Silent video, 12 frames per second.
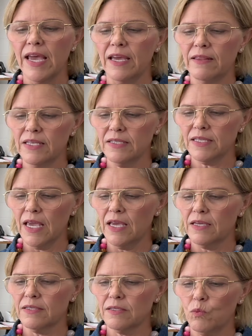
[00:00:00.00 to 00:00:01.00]
In this
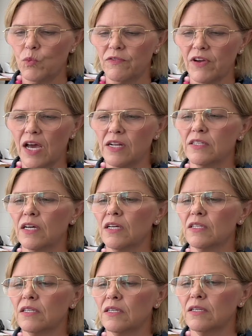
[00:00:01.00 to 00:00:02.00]
case, we've kind of
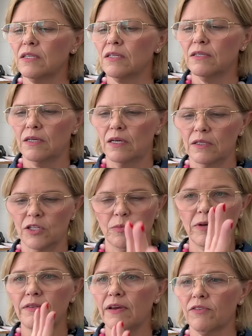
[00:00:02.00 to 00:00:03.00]
done a little
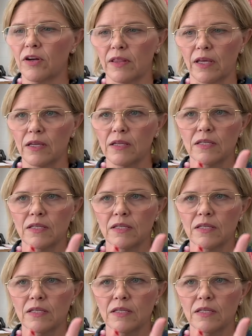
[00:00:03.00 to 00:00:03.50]
bit of everything.